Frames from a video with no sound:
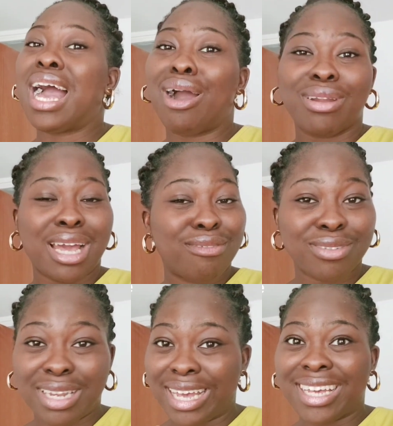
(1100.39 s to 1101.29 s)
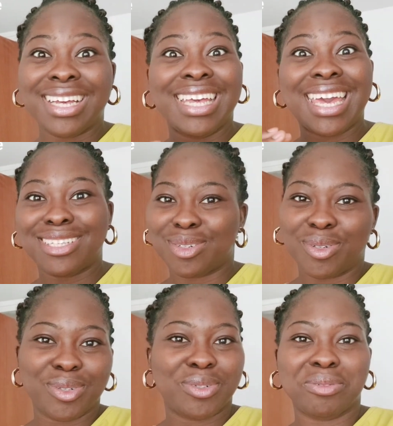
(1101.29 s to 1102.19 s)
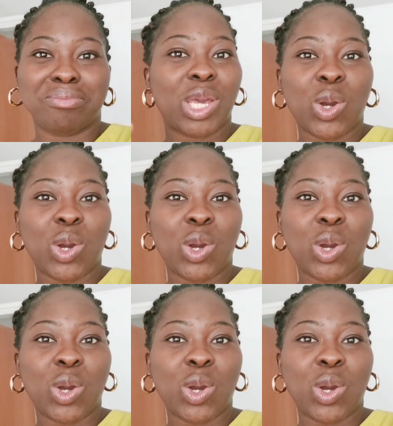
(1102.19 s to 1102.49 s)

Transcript: I would have to like get on my